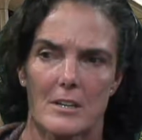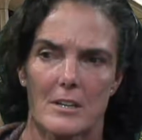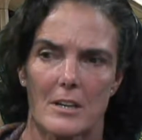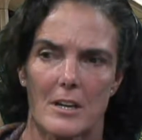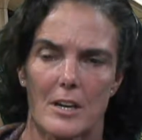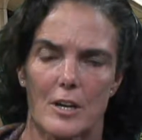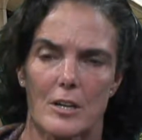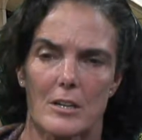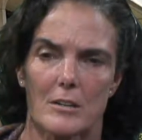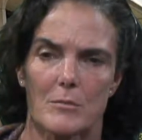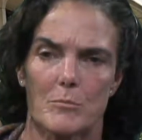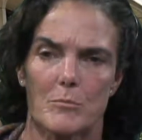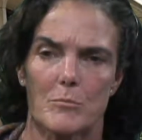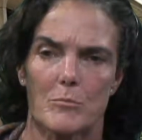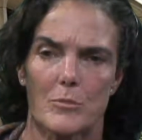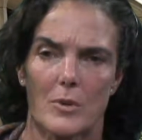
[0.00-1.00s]

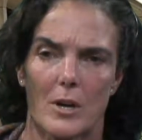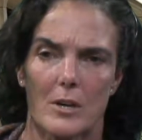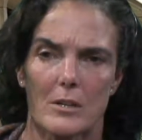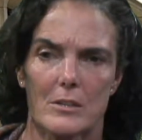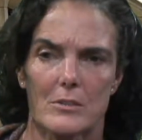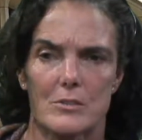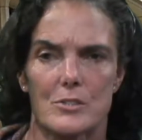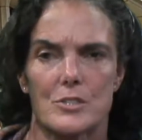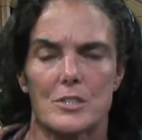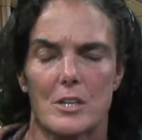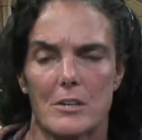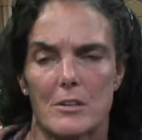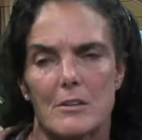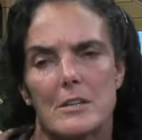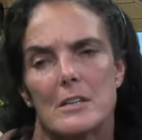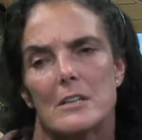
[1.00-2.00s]
I'm not
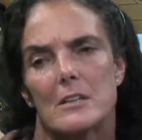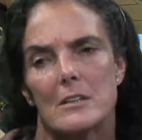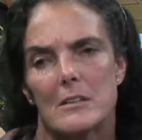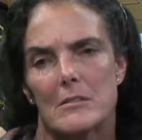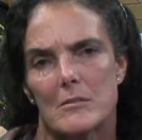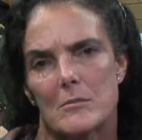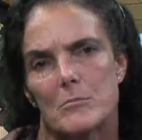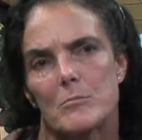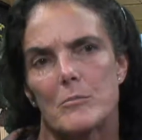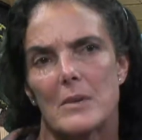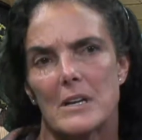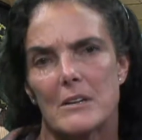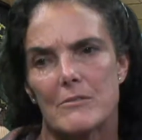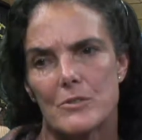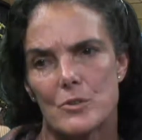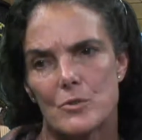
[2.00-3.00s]
sharing
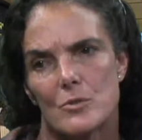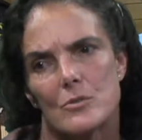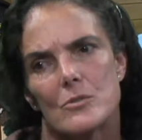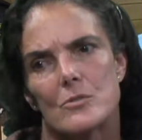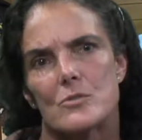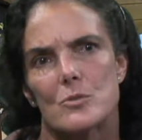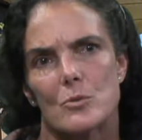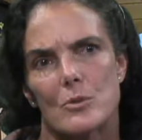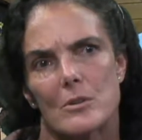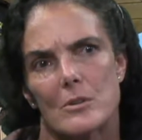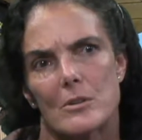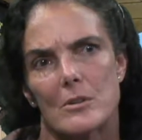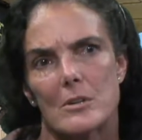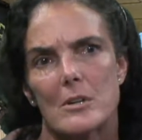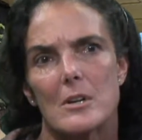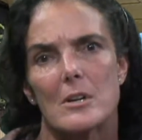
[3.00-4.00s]
my views
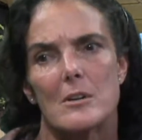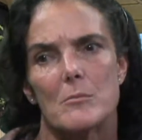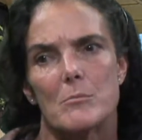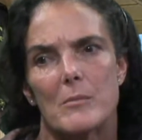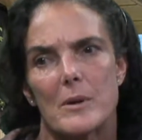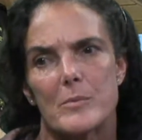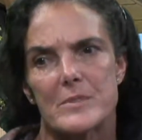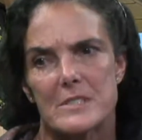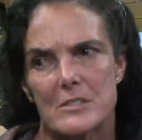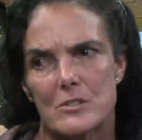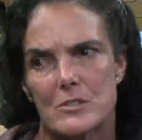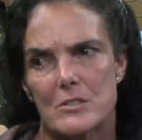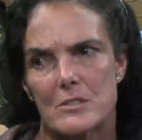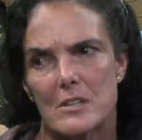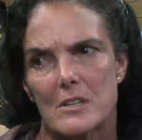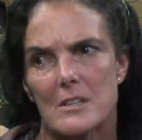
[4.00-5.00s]
or my
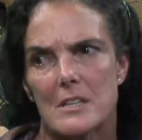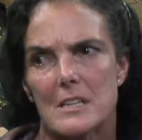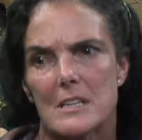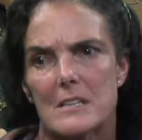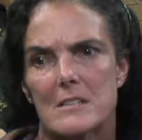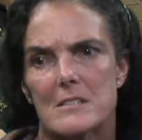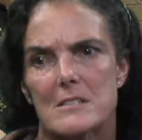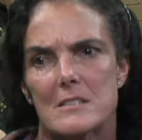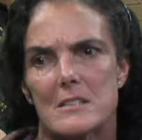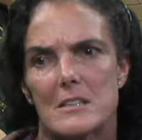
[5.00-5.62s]
positions on things,